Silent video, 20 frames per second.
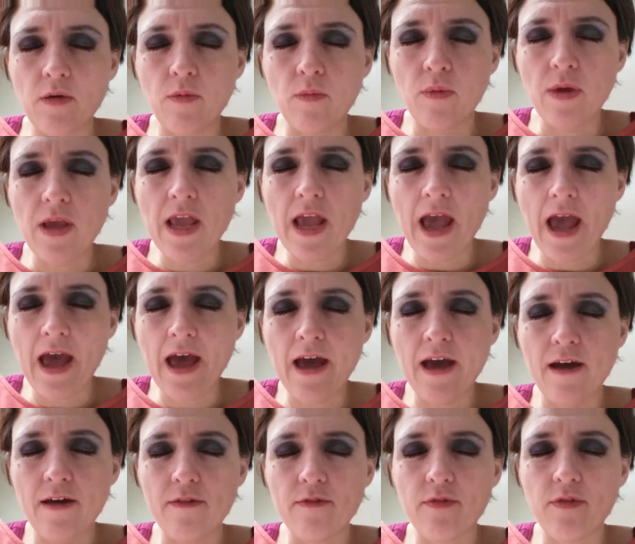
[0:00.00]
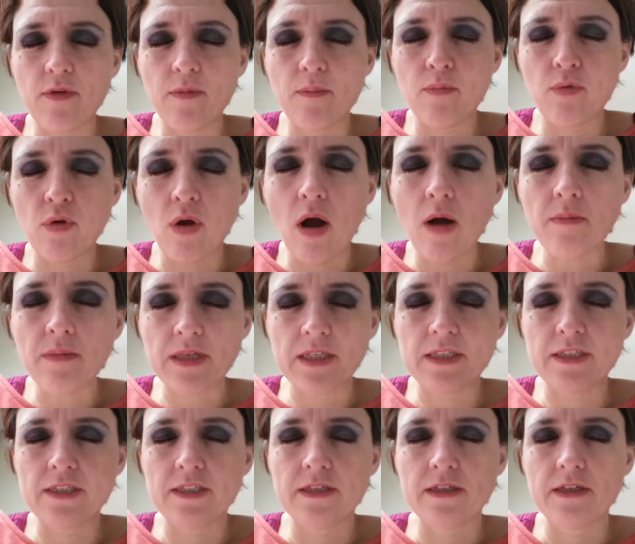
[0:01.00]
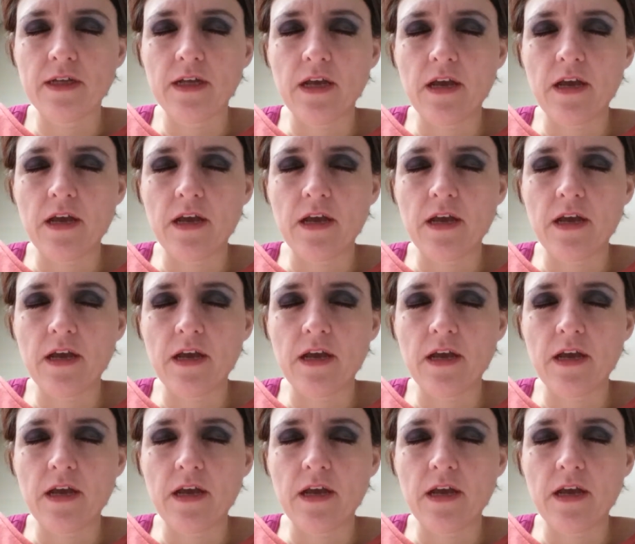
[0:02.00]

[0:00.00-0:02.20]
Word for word: we have promise